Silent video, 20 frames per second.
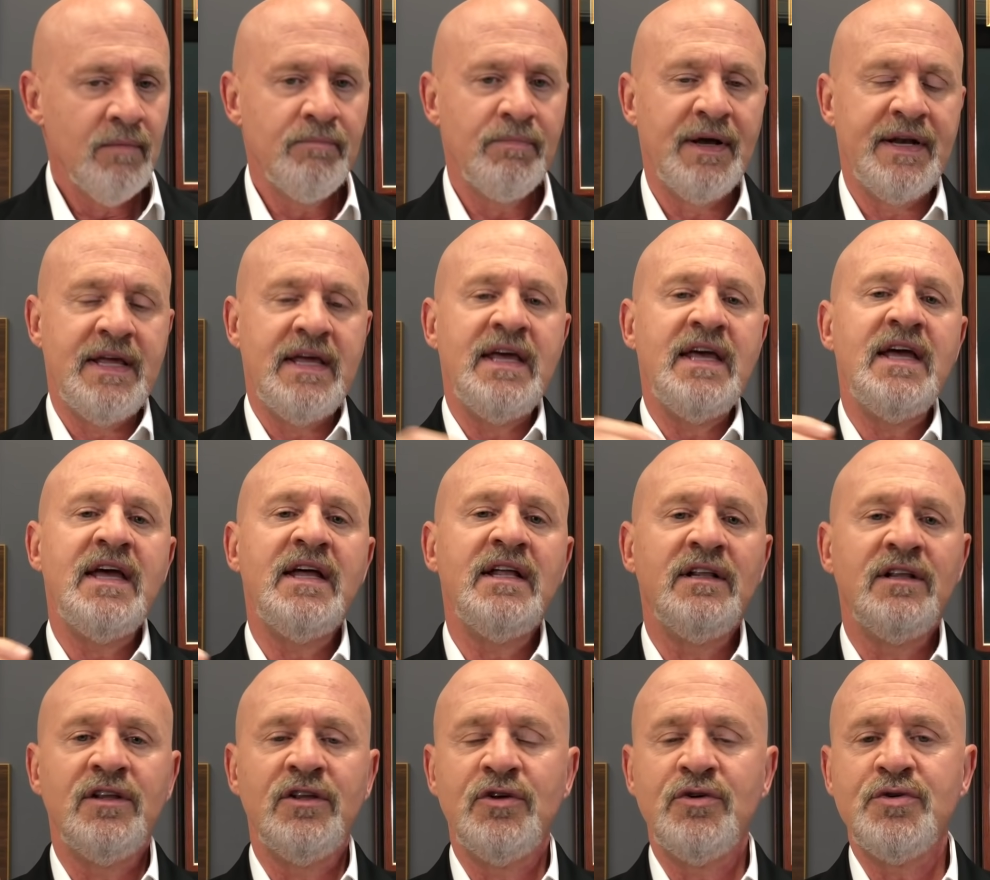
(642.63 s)
But he
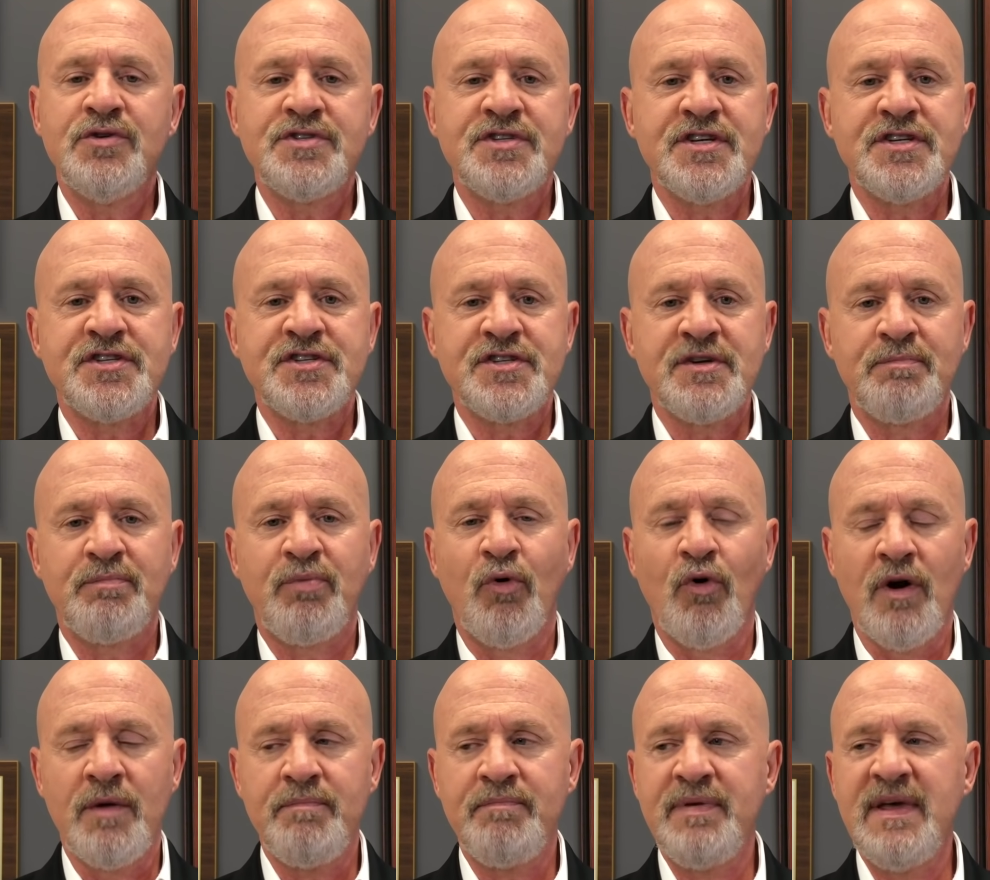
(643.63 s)
loses support.